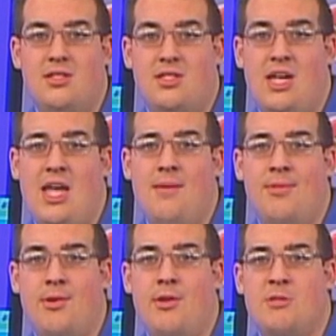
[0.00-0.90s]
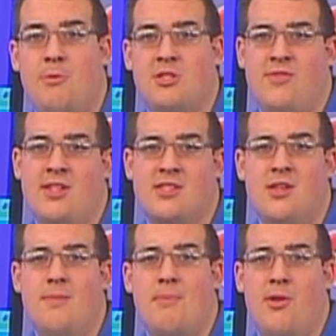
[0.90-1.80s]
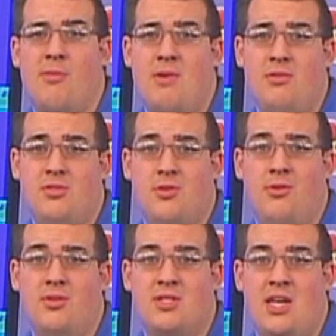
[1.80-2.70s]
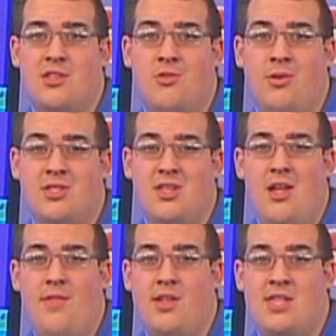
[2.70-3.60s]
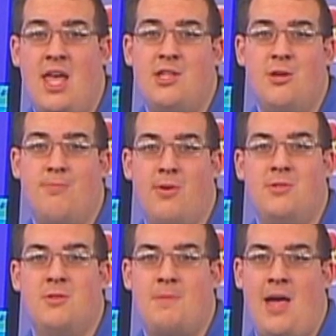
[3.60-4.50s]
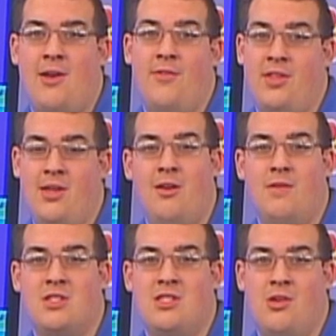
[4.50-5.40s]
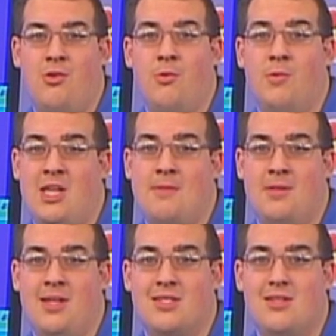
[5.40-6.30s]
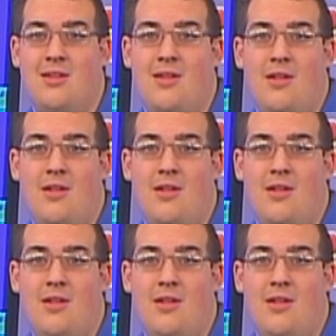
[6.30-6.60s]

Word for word: Today, there are no sports events, but on the middle school tennis courts, the Take No Prisoners battle of the young versus the old will take place.